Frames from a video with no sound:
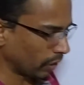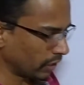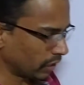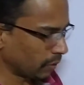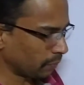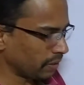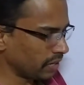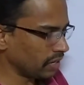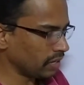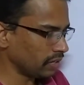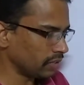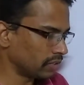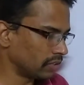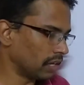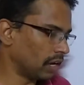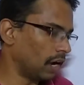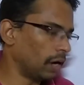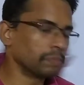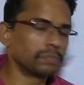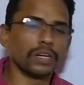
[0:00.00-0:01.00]
going to be
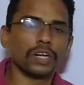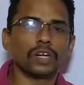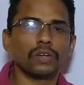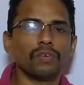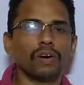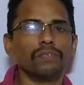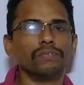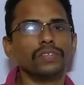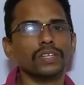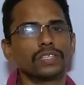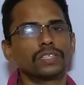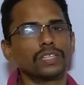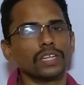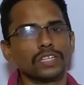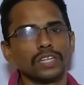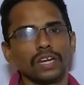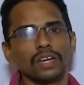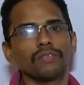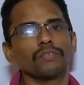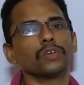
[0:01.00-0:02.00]
the objective of this
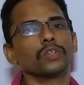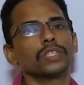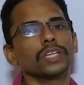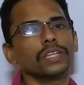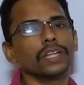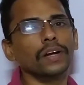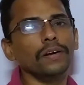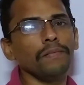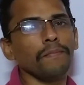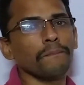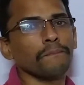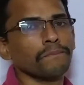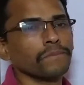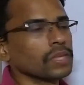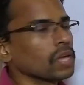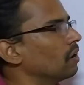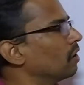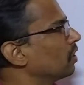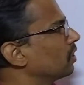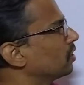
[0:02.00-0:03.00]
session? If you see that,
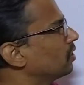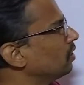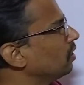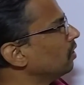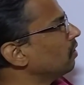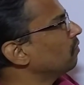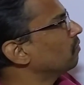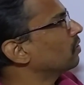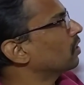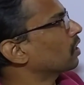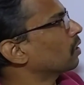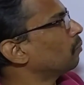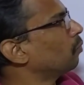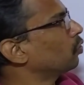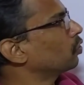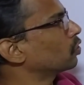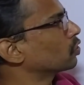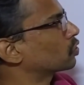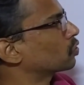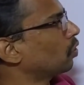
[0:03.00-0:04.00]
here we are
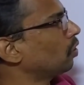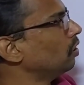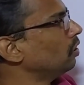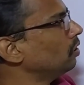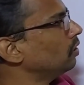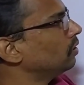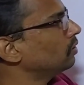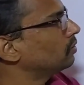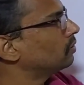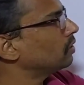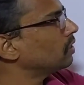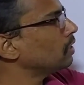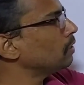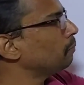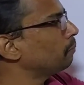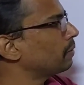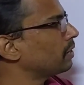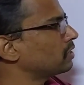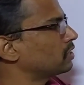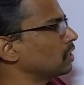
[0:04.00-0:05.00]
about to solve three
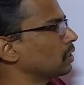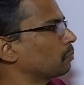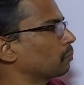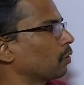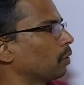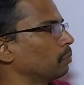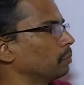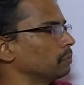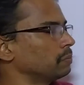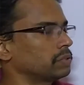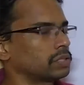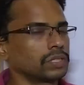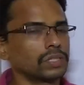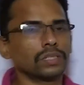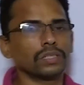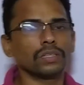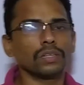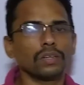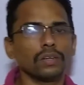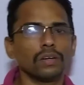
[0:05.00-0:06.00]
basic
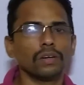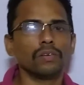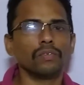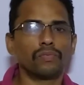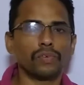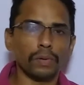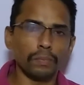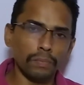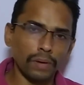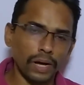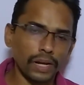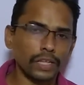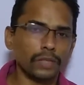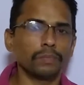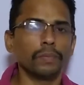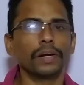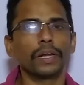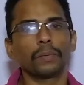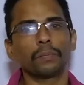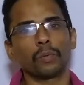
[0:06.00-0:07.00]
problems from
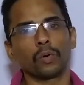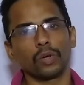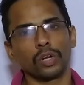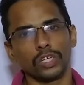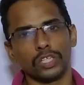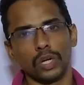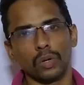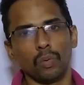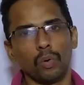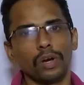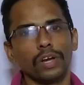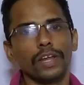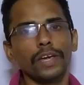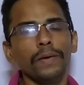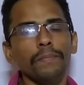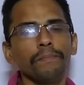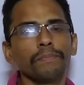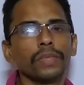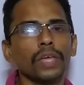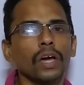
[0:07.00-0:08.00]
arithmetic progression
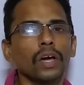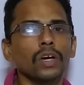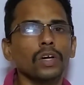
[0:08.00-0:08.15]
only.